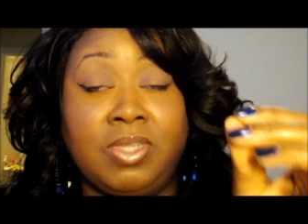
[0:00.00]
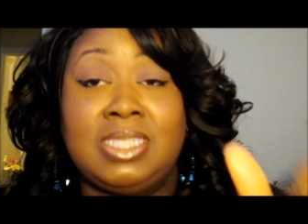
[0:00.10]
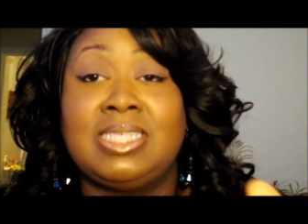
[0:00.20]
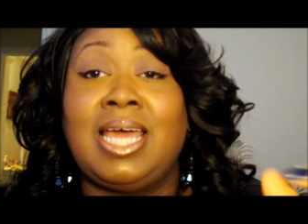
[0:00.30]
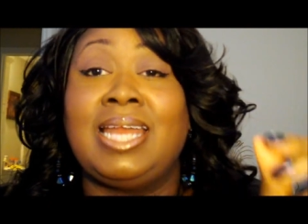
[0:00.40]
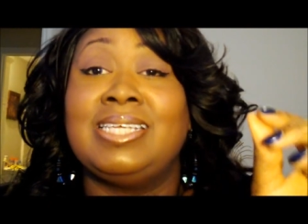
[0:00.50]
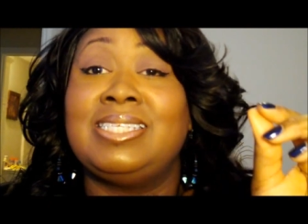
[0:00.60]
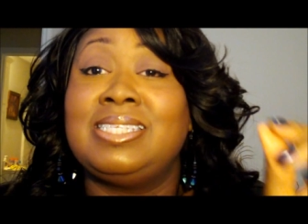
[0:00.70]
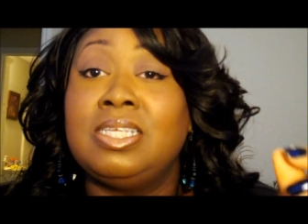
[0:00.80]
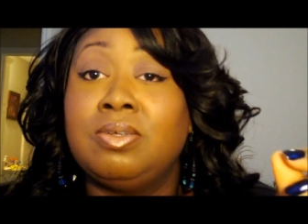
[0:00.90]
It's not
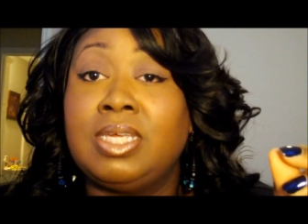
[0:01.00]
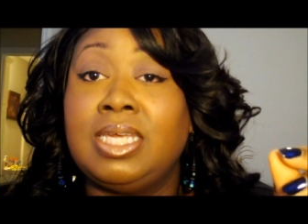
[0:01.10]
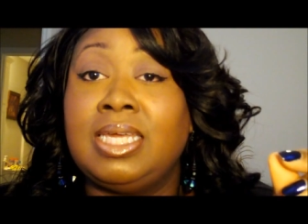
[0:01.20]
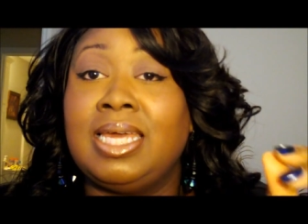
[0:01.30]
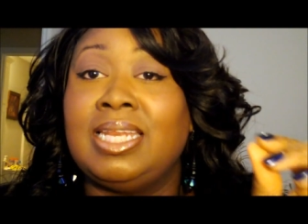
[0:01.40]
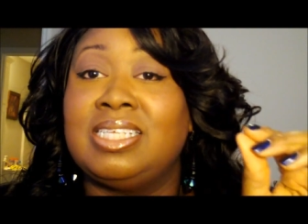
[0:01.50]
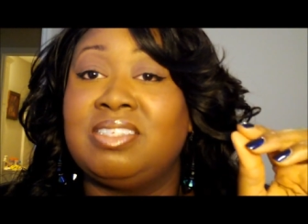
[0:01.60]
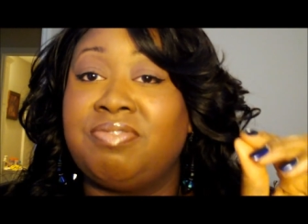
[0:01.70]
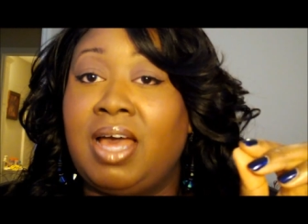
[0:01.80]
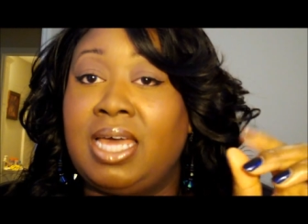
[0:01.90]
as silky and
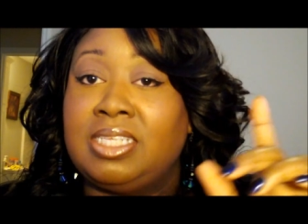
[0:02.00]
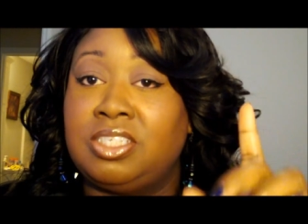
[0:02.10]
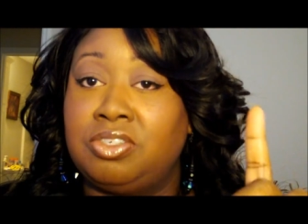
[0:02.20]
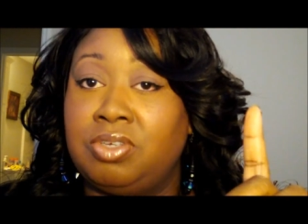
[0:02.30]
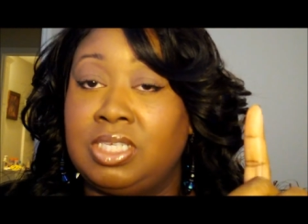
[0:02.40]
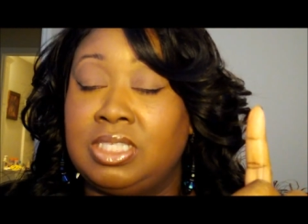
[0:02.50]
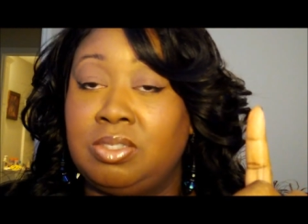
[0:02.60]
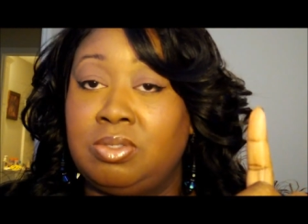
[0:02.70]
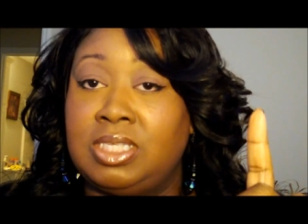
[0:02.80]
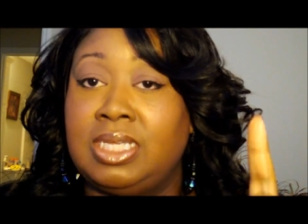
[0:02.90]
as fine as the
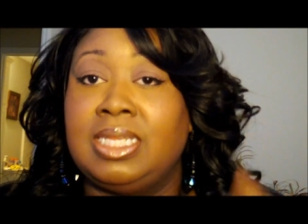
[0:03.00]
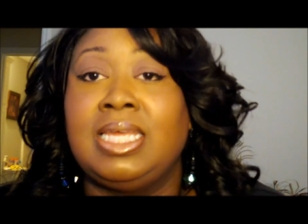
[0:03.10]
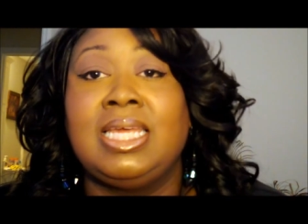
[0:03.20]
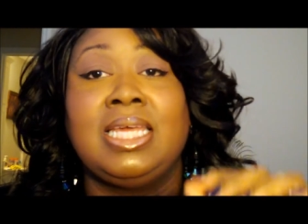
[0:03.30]
translucent.